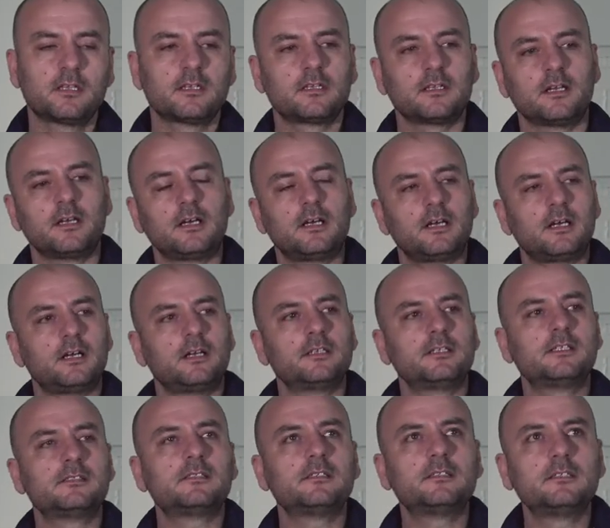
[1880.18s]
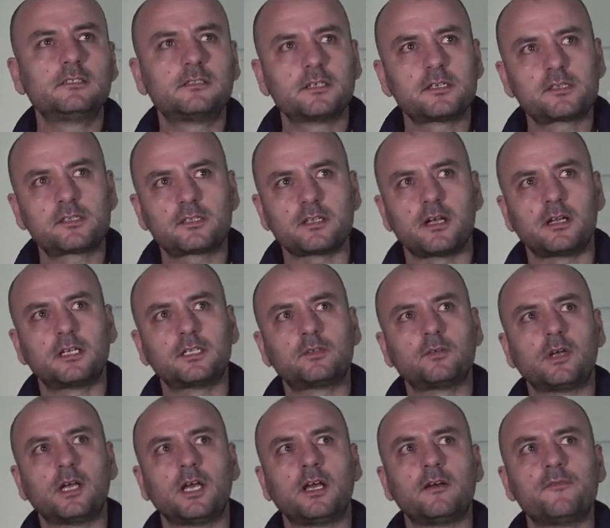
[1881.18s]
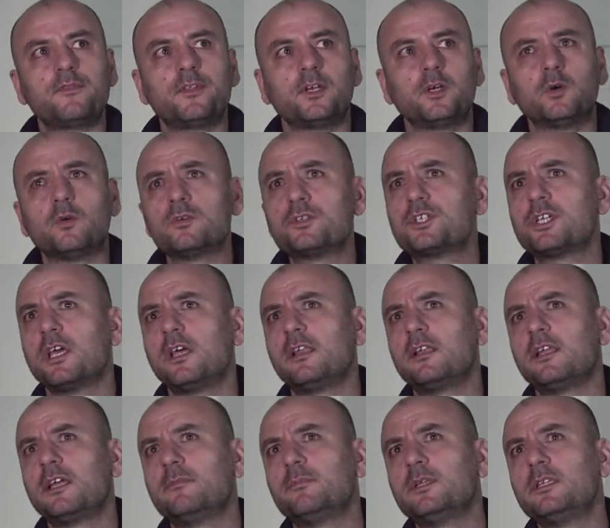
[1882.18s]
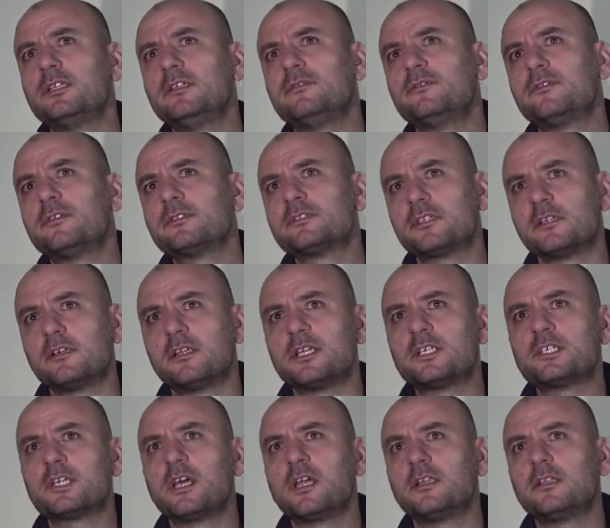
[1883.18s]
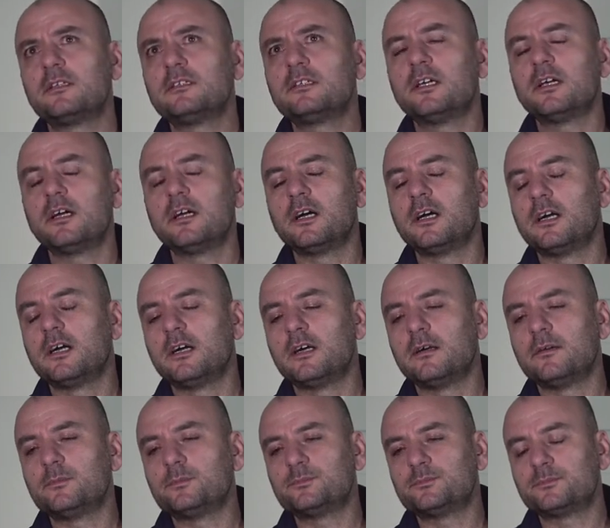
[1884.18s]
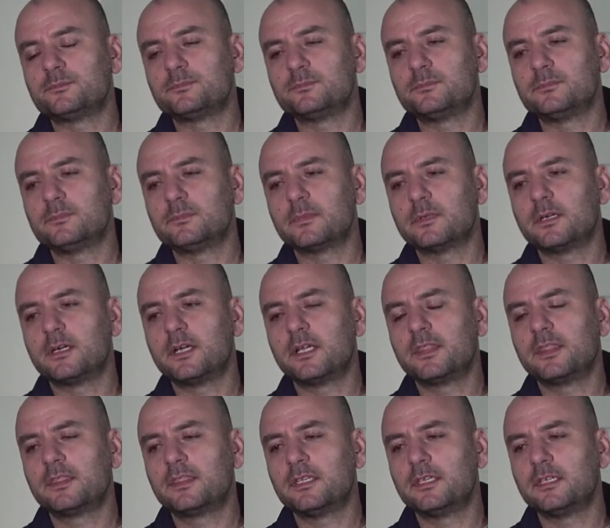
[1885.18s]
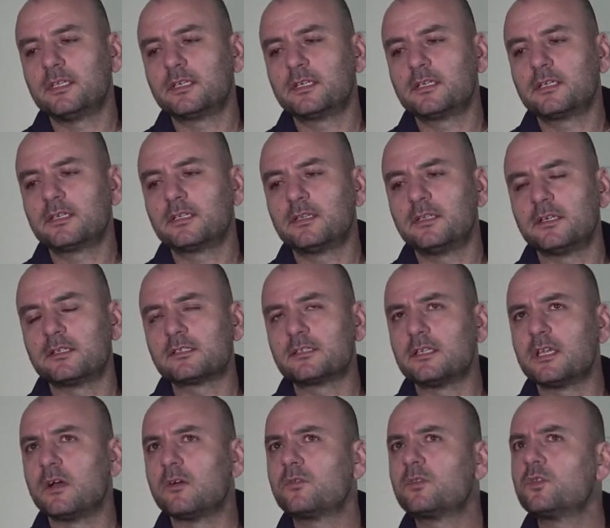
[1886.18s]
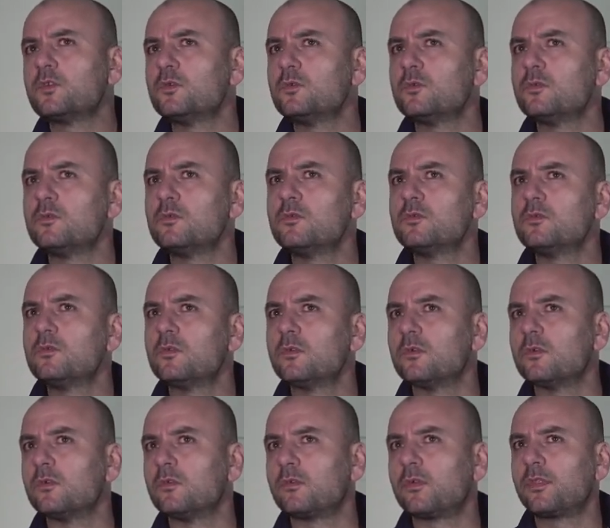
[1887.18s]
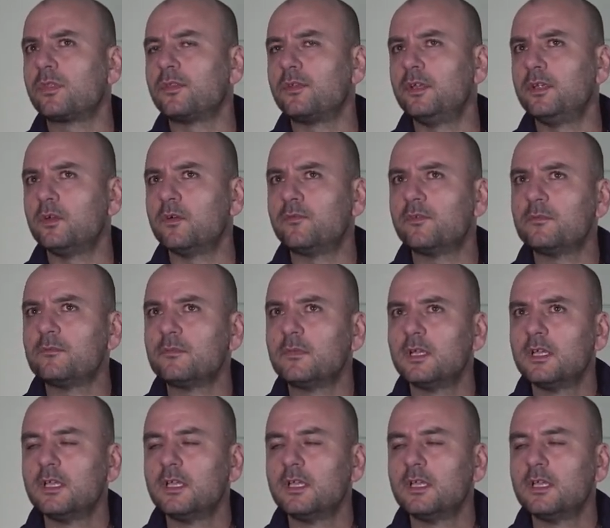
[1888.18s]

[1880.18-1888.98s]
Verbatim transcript: Uh, Yazidi just started to have their own channel, I believe, satellite channel. Uh, I think there's now two or three of them.